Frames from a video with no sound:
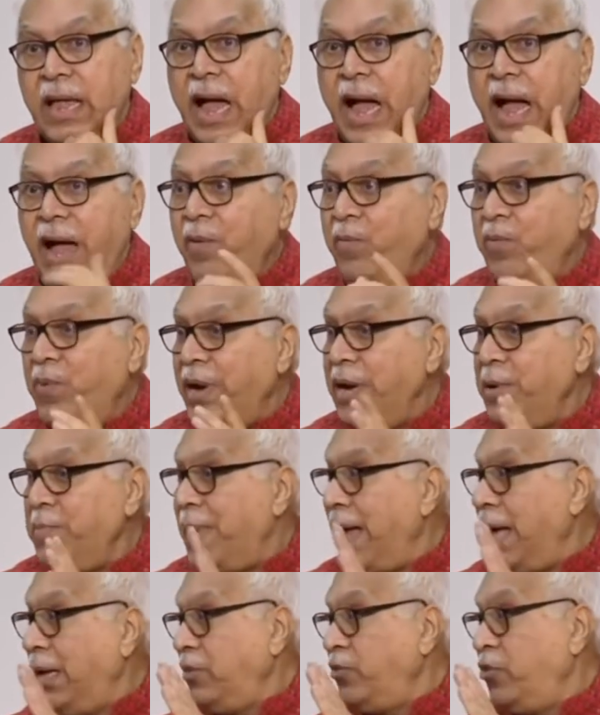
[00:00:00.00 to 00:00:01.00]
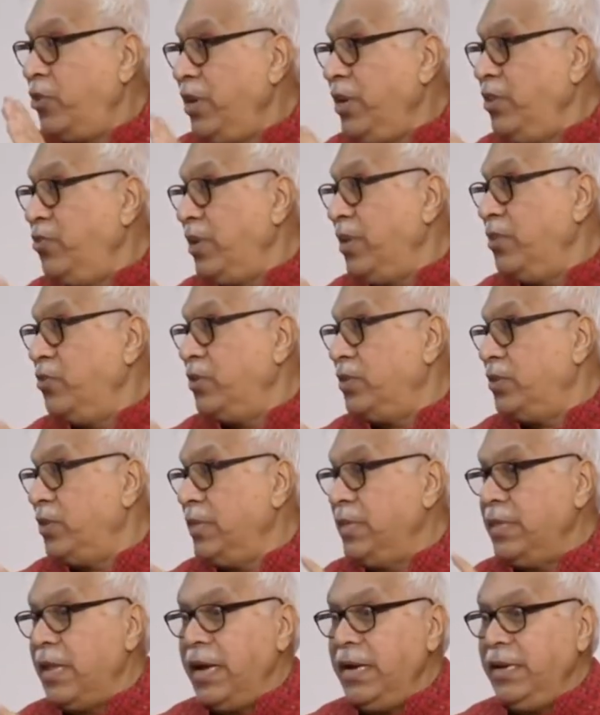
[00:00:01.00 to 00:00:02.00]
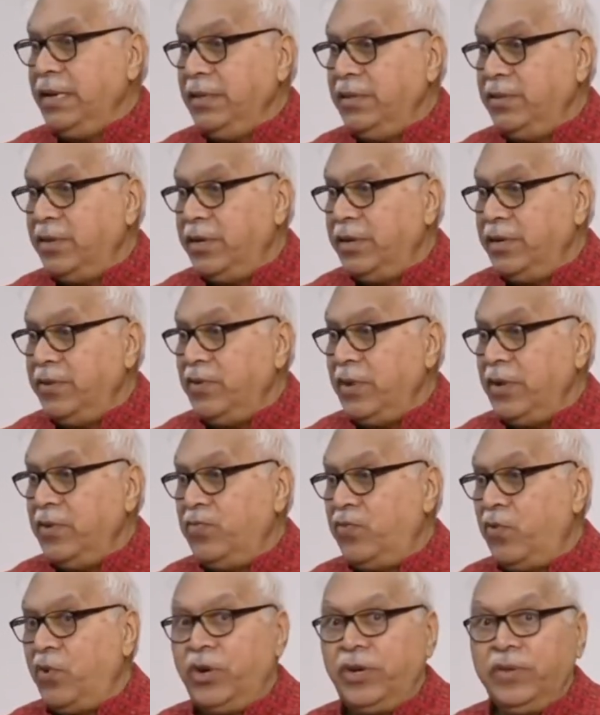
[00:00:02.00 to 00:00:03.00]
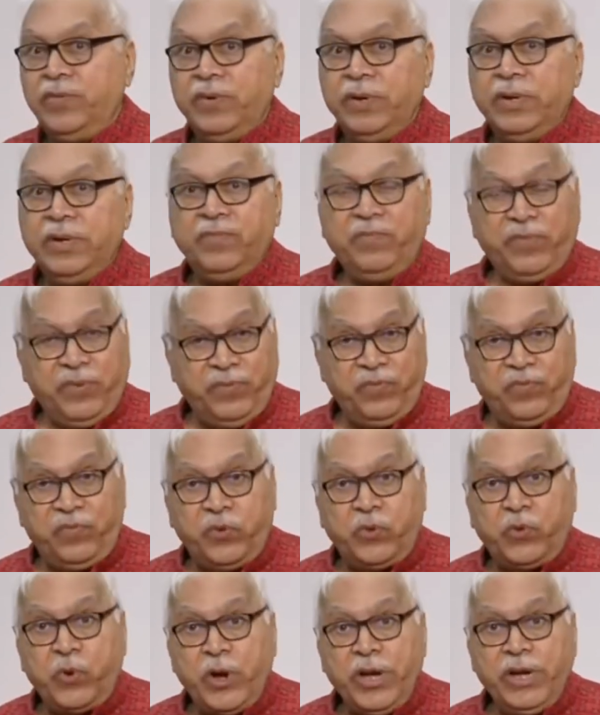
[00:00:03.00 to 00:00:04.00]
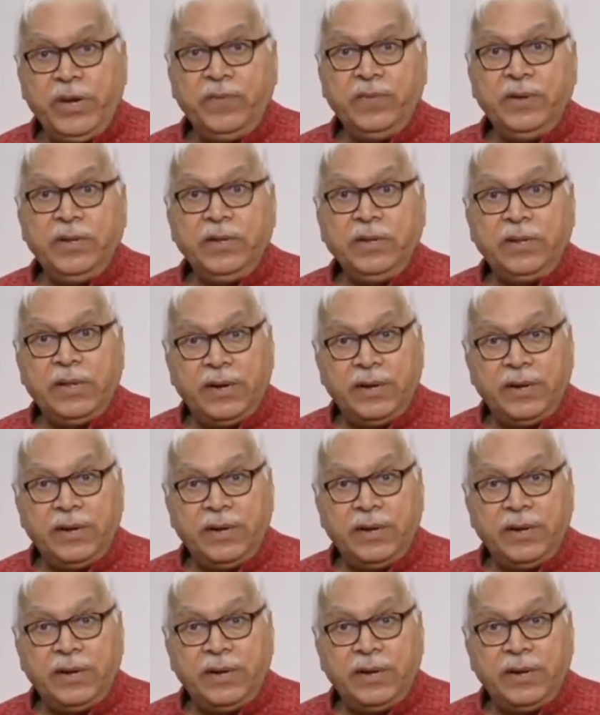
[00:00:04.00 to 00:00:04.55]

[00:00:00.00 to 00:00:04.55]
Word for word: I went back three censuses in 1931, 41, 21,